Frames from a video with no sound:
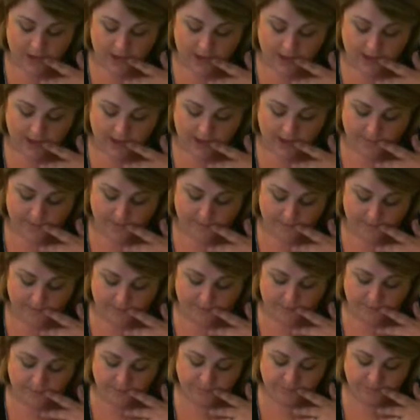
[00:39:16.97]

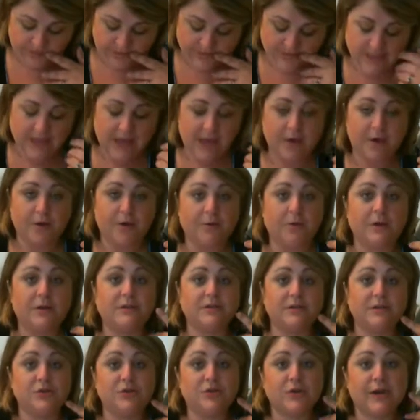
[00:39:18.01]
So
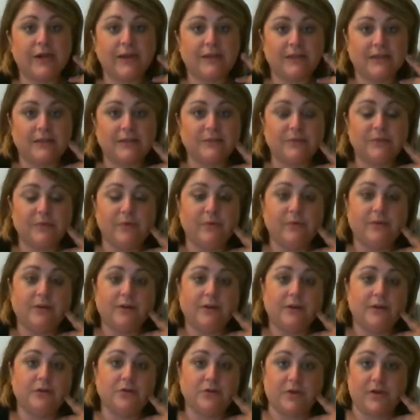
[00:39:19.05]
to treat this, we
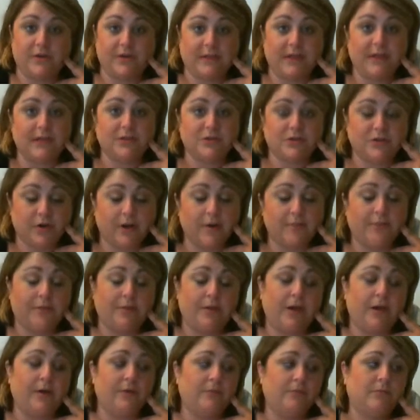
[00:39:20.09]
want to treat that strep
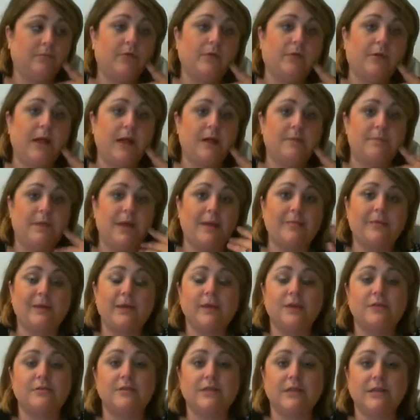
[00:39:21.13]
throat. Okay, maybe
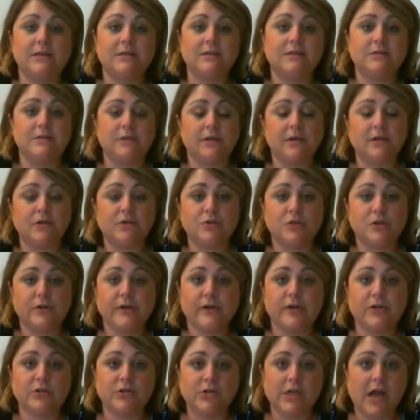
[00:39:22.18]
you did
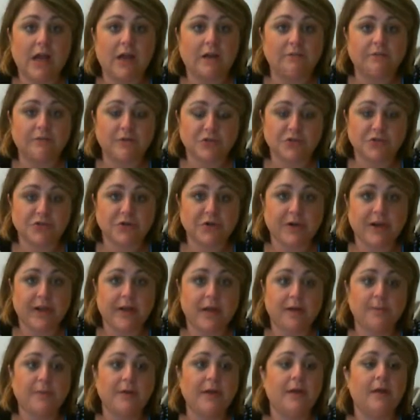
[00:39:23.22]
treat your child for
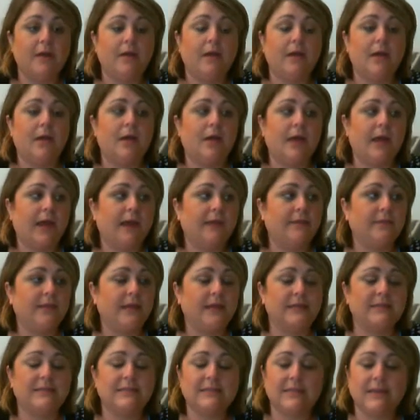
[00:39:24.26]
strep and
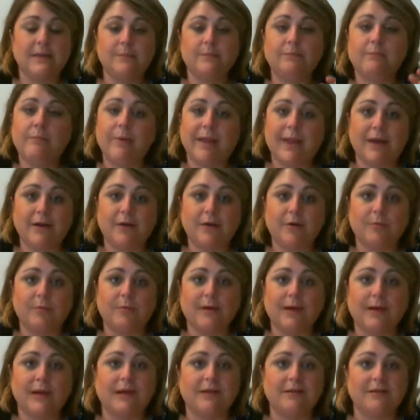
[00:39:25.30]
they seemed better,
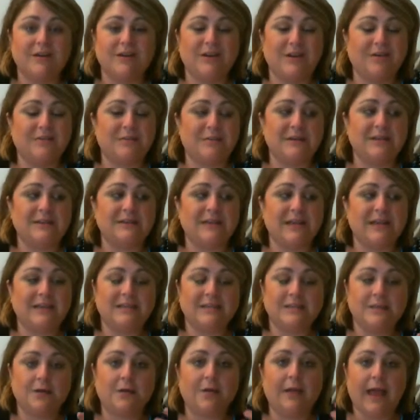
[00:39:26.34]
but they
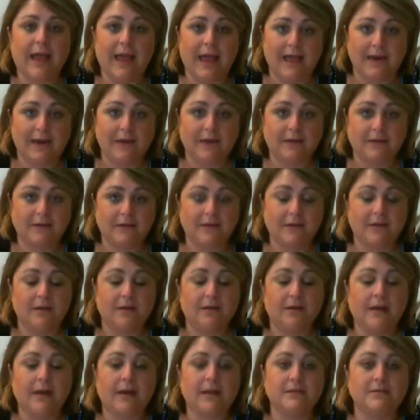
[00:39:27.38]
still had it,
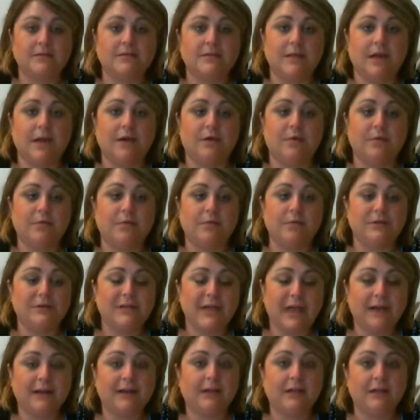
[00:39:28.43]
and so
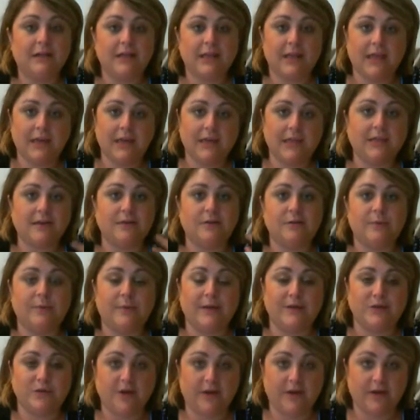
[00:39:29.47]
technically they needed to be
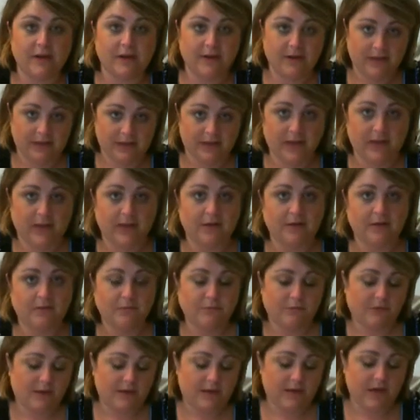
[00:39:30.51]
treated again
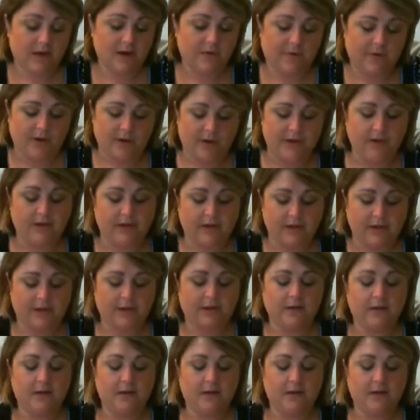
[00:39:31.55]
with an antibiotic.